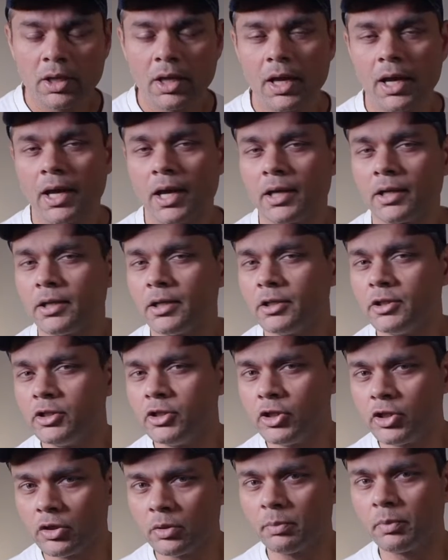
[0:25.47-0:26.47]
and
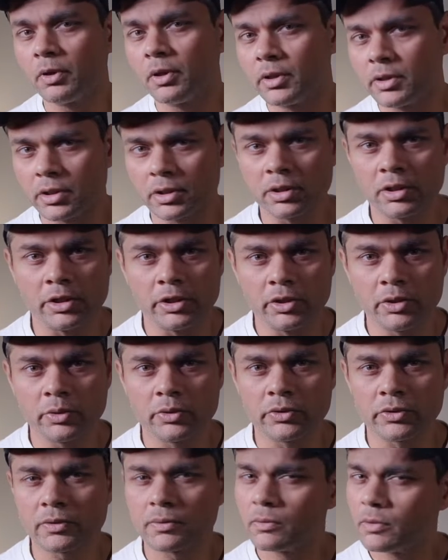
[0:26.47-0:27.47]
geopolitical
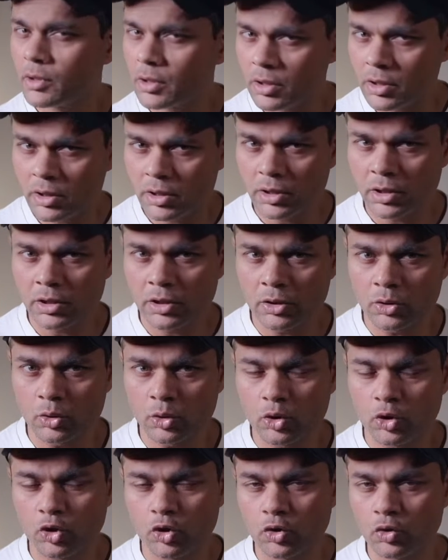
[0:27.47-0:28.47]
news
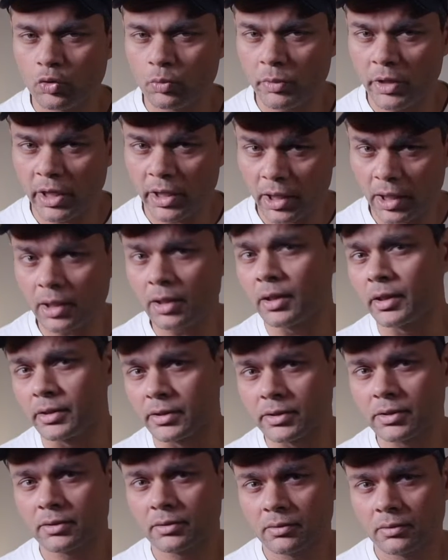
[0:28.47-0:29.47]
continue to make
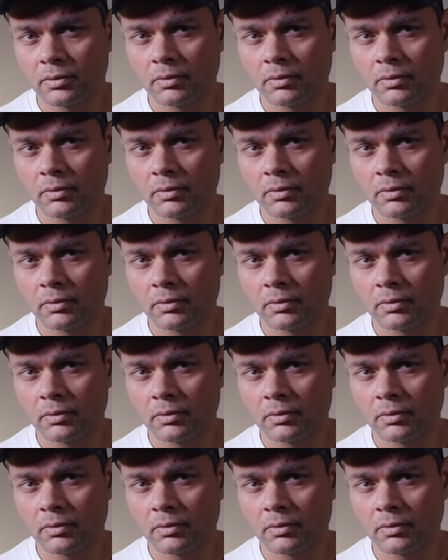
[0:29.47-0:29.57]
headlines,